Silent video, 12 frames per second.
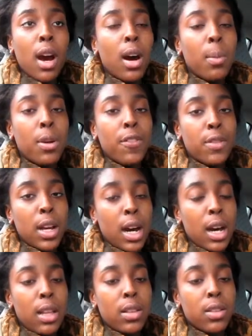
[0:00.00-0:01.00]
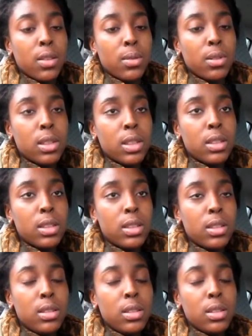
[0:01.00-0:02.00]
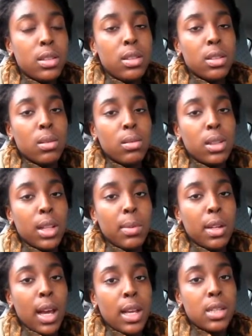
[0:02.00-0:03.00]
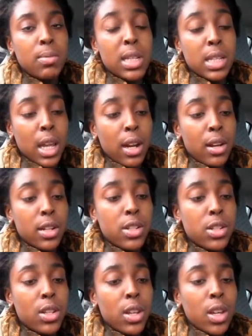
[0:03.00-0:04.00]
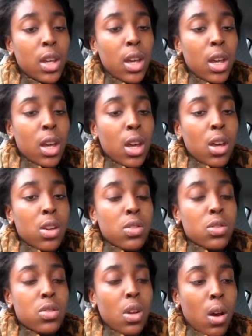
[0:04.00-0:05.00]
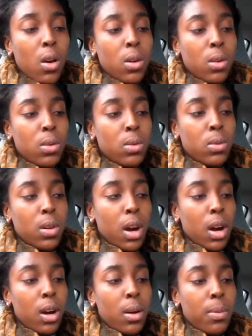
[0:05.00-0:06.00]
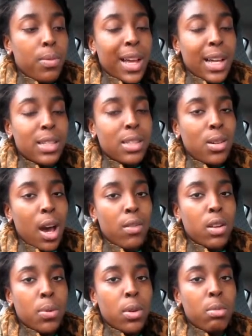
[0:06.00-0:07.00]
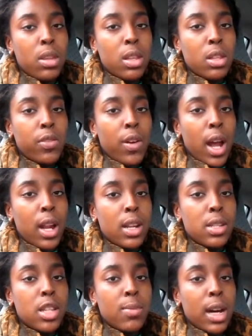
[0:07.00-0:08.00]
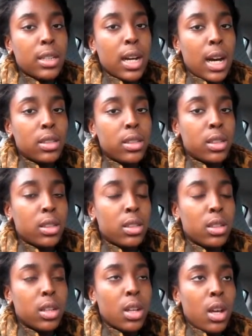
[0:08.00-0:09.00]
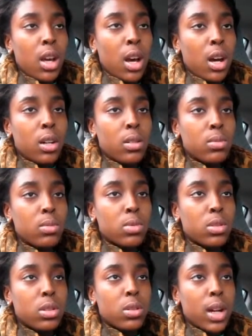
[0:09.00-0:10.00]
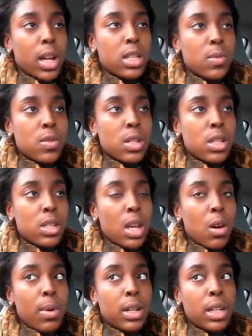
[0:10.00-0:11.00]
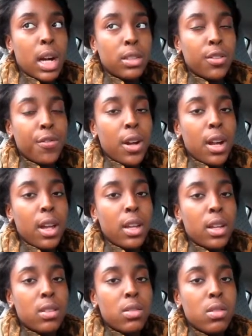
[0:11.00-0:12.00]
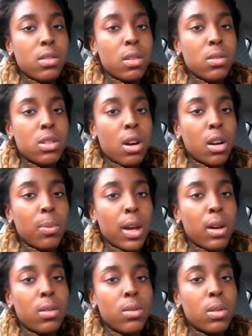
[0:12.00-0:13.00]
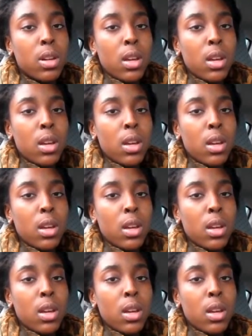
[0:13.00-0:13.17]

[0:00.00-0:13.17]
Um, if not, they're going to, you know, deem it as a miscarriage. So um, I still have an appointment this Friday to see my doctor. Um, so I guess I'm going to sit down with my doctor Friday and, you know, talk about,